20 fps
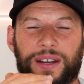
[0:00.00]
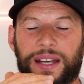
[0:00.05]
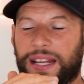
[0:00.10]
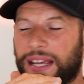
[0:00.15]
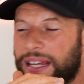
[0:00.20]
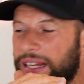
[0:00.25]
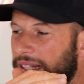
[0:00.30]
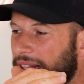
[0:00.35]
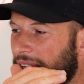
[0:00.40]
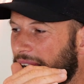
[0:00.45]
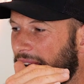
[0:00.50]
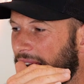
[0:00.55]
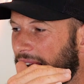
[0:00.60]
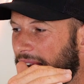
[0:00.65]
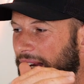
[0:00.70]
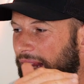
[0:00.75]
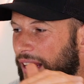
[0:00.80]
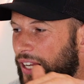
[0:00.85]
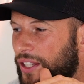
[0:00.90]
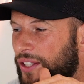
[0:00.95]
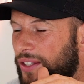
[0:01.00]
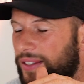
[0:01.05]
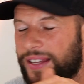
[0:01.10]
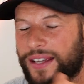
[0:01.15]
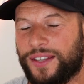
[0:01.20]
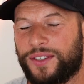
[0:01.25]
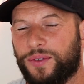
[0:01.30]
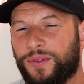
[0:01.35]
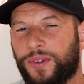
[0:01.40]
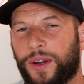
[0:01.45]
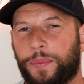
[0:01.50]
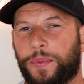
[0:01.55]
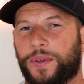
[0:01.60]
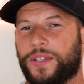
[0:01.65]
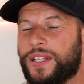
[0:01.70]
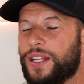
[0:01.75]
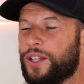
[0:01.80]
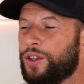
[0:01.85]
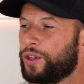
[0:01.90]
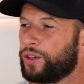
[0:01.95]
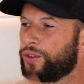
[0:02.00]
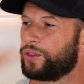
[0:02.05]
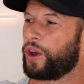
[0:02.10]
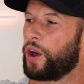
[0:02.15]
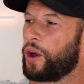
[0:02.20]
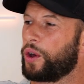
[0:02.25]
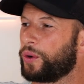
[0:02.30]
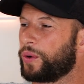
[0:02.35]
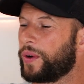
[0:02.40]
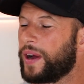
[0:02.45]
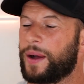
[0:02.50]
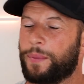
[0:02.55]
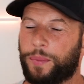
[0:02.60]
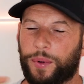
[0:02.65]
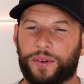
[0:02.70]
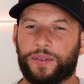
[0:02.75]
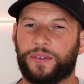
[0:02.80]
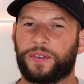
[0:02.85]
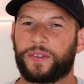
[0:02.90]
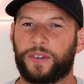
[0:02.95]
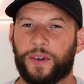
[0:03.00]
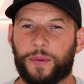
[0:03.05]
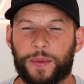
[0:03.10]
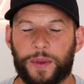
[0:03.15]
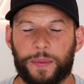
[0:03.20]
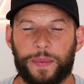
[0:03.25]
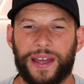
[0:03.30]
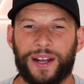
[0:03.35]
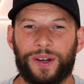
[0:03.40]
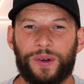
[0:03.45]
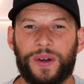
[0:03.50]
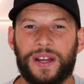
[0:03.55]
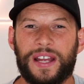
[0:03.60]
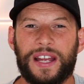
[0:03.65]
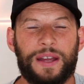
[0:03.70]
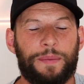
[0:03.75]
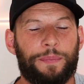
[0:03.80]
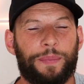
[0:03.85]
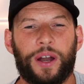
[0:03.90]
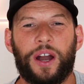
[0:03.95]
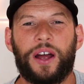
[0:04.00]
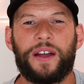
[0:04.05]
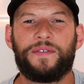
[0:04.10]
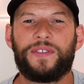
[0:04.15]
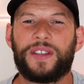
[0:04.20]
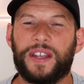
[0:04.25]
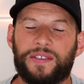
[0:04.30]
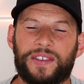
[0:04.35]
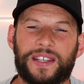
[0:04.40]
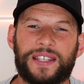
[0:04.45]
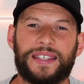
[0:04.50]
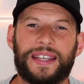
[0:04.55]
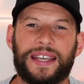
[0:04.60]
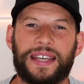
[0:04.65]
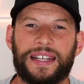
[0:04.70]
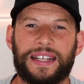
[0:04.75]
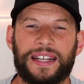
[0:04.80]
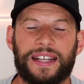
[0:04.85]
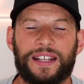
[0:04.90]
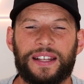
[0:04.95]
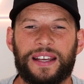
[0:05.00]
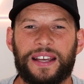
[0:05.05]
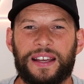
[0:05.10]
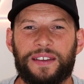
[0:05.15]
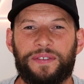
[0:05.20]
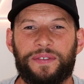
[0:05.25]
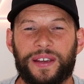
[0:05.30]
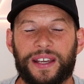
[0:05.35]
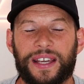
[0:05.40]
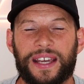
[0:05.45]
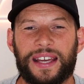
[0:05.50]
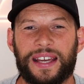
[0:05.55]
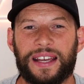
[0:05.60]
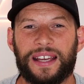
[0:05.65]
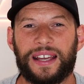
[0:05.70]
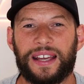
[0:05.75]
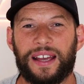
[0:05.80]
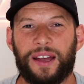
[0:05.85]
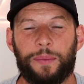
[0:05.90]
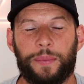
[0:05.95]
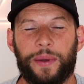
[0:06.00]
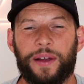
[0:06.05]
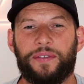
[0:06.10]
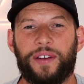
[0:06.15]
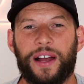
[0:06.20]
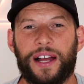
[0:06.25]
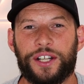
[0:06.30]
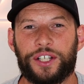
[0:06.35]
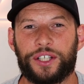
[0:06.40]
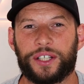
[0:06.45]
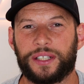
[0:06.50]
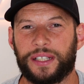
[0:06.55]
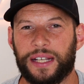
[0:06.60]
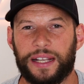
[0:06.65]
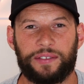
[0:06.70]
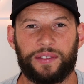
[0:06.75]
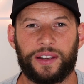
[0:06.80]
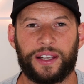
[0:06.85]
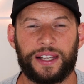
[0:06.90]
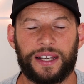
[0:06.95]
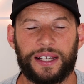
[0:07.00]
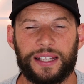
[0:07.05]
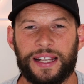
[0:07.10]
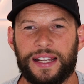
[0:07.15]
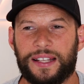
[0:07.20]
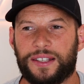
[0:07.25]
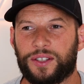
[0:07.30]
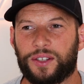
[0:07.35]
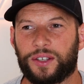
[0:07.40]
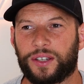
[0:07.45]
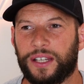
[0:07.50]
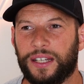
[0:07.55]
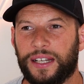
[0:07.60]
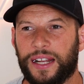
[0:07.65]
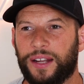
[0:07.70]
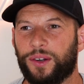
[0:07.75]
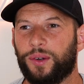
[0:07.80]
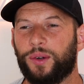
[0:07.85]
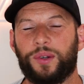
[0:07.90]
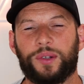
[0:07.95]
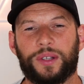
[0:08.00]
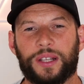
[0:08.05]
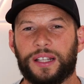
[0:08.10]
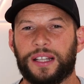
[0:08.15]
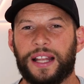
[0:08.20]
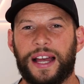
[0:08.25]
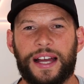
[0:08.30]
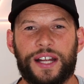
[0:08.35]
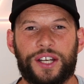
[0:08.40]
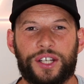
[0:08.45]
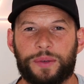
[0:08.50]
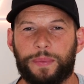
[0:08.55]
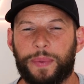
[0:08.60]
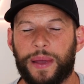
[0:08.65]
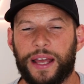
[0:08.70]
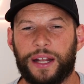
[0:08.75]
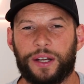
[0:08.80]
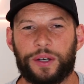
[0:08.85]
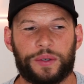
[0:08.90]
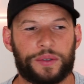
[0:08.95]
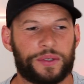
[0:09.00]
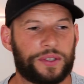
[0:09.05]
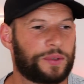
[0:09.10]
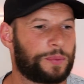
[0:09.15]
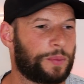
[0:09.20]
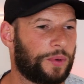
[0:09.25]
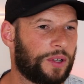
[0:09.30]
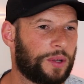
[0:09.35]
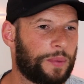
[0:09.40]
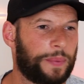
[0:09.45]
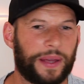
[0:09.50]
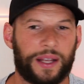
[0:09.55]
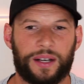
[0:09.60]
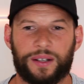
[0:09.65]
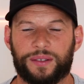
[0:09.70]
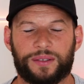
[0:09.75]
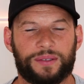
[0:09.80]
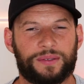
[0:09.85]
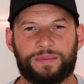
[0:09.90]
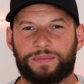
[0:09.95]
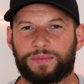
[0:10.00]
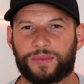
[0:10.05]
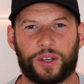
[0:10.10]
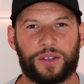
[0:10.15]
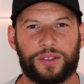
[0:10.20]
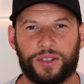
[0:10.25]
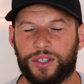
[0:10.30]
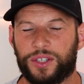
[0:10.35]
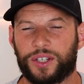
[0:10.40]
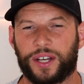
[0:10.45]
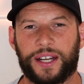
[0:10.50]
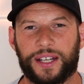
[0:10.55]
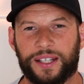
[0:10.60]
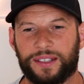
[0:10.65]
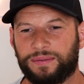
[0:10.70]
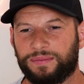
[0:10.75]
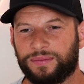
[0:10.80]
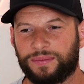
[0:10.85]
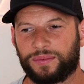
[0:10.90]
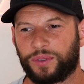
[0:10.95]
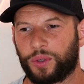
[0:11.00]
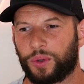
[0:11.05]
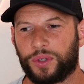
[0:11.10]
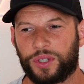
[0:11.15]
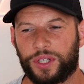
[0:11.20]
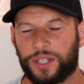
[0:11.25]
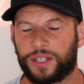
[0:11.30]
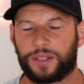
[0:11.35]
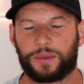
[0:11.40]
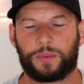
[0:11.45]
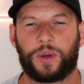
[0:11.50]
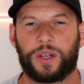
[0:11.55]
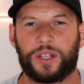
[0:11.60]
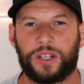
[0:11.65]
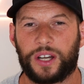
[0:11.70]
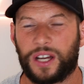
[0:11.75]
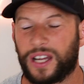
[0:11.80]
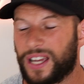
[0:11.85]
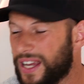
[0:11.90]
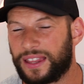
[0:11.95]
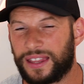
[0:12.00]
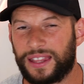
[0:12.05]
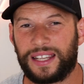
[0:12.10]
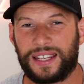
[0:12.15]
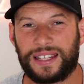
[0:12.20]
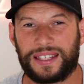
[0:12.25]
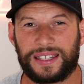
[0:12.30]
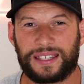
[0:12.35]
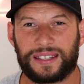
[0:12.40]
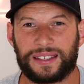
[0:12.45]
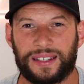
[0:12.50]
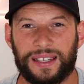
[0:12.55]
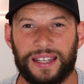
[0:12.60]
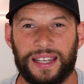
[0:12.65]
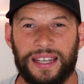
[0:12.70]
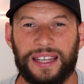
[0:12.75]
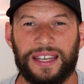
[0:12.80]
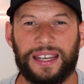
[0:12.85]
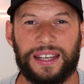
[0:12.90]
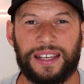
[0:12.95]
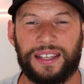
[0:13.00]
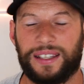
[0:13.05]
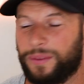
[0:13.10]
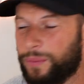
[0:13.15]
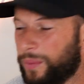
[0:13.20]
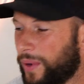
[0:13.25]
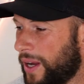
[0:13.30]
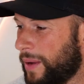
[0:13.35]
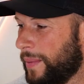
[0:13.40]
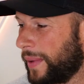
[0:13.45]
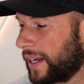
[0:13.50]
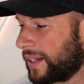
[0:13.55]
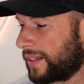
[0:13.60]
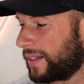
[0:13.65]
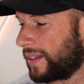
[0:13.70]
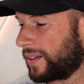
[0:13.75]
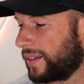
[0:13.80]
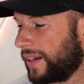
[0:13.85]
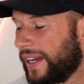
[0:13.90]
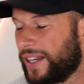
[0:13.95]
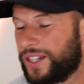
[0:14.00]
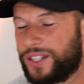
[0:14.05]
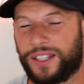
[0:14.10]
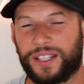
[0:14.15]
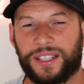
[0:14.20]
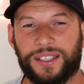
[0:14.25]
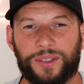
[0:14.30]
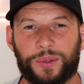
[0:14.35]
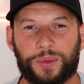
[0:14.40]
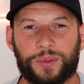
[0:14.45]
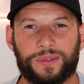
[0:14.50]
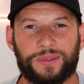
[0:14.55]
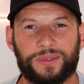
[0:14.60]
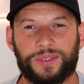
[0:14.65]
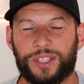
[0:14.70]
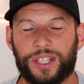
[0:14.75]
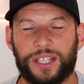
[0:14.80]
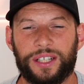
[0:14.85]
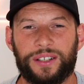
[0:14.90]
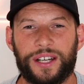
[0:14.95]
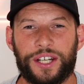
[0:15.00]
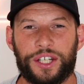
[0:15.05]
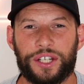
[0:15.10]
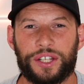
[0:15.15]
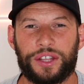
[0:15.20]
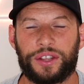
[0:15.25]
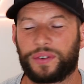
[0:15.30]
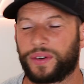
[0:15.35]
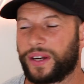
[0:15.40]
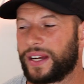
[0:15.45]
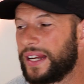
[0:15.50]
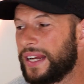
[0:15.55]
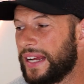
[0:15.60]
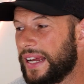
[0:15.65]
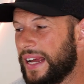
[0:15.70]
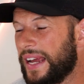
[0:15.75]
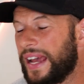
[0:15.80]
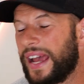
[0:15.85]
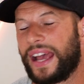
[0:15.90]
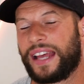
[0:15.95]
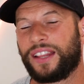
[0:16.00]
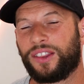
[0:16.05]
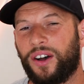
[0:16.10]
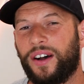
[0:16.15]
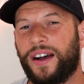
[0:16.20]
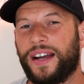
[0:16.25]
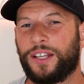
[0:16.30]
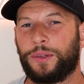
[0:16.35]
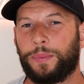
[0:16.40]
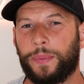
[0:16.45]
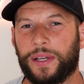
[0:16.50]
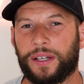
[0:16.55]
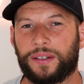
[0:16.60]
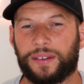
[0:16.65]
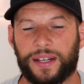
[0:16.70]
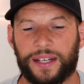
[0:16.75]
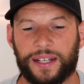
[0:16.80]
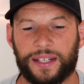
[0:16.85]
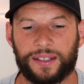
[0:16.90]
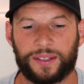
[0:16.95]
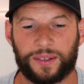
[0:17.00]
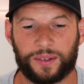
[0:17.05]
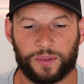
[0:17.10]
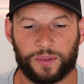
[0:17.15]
reading and it doesn't represent the total output from the panel, but I've never seen a, a figure above 100 ever. And that's looking at all the larger panels, smaller panels, concentrated torches and whatnot. This here, Biomax 300 Generation 3, had the highest peak reading.